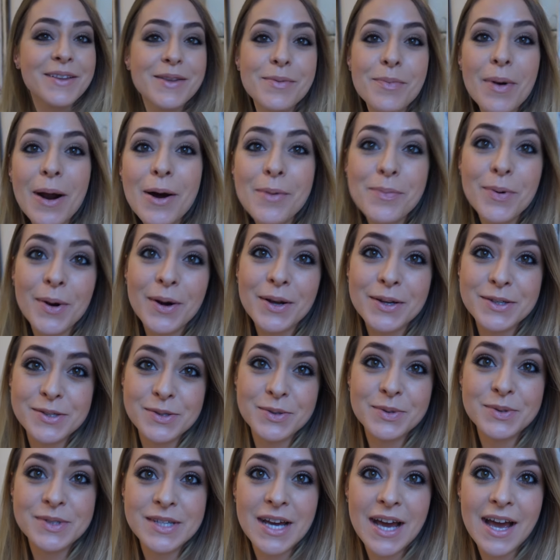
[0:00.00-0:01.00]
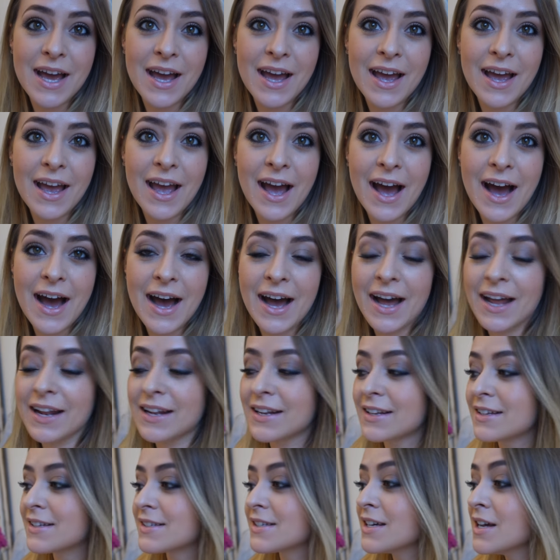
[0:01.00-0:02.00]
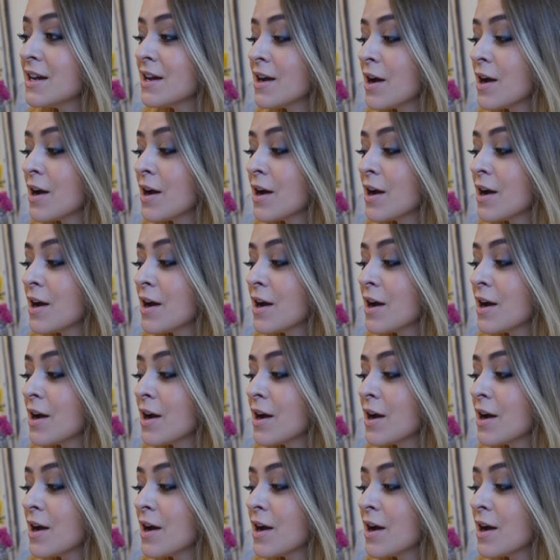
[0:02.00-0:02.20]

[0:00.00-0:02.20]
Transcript: the brow products all day and